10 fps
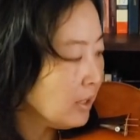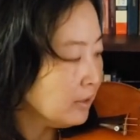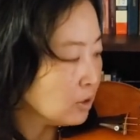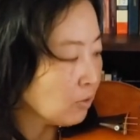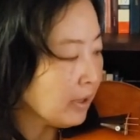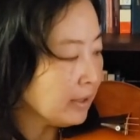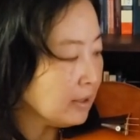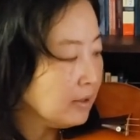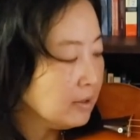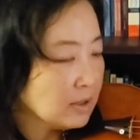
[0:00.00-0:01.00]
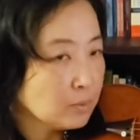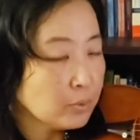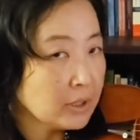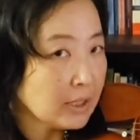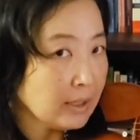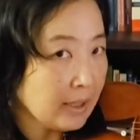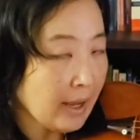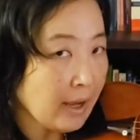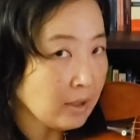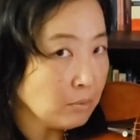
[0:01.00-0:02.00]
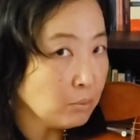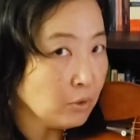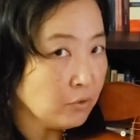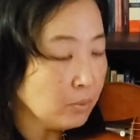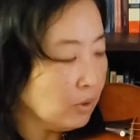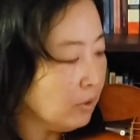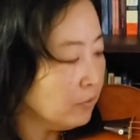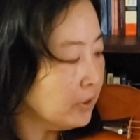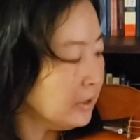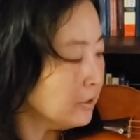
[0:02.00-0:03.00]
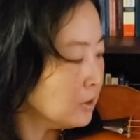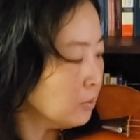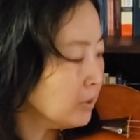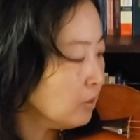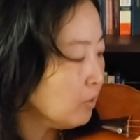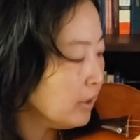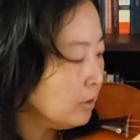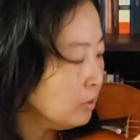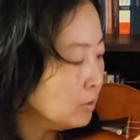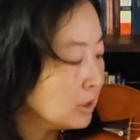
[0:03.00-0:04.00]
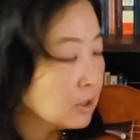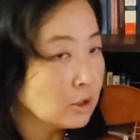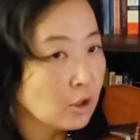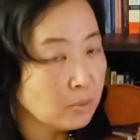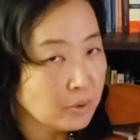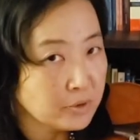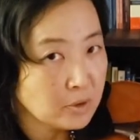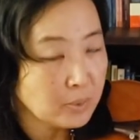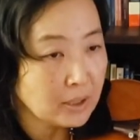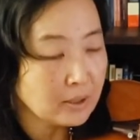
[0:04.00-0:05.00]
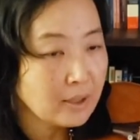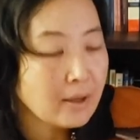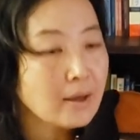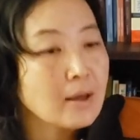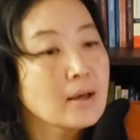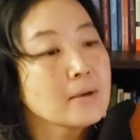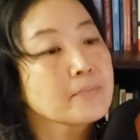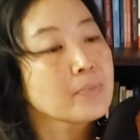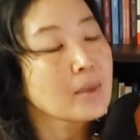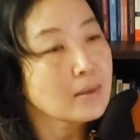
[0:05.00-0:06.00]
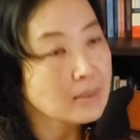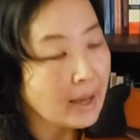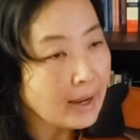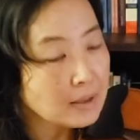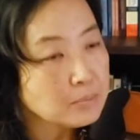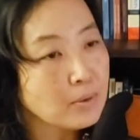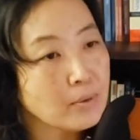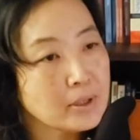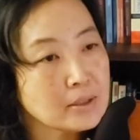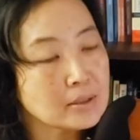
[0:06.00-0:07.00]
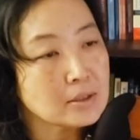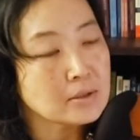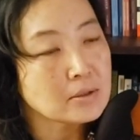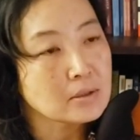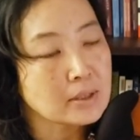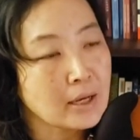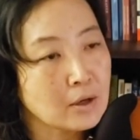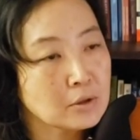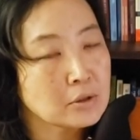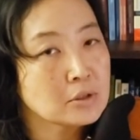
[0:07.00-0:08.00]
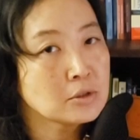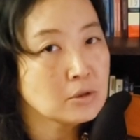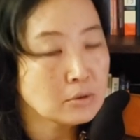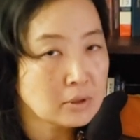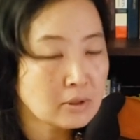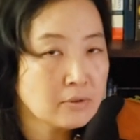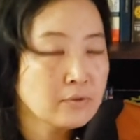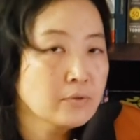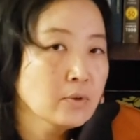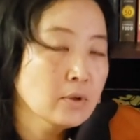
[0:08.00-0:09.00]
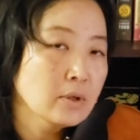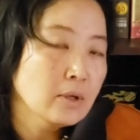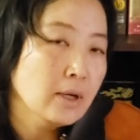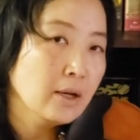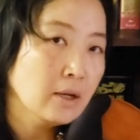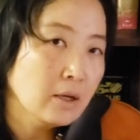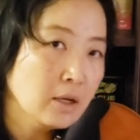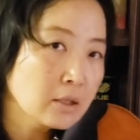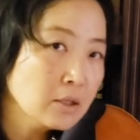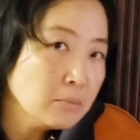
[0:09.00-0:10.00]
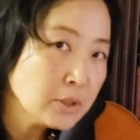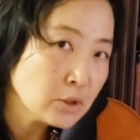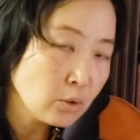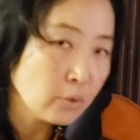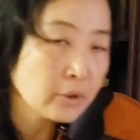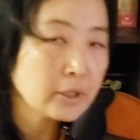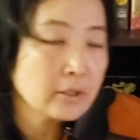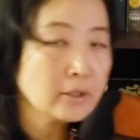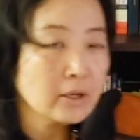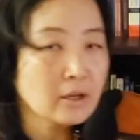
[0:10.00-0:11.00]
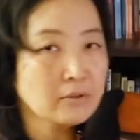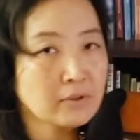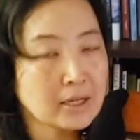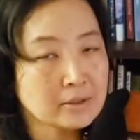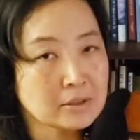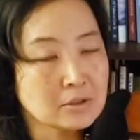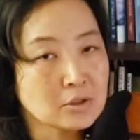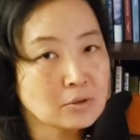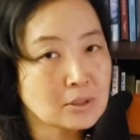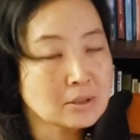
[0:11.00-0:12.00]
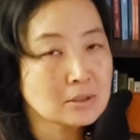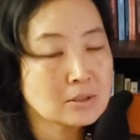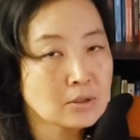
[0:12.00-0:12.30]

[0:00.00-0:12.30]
It's quite springy and movable over here. So we're going to want to use slow bow speed. That point is counterintuitive for a good majority of violin students.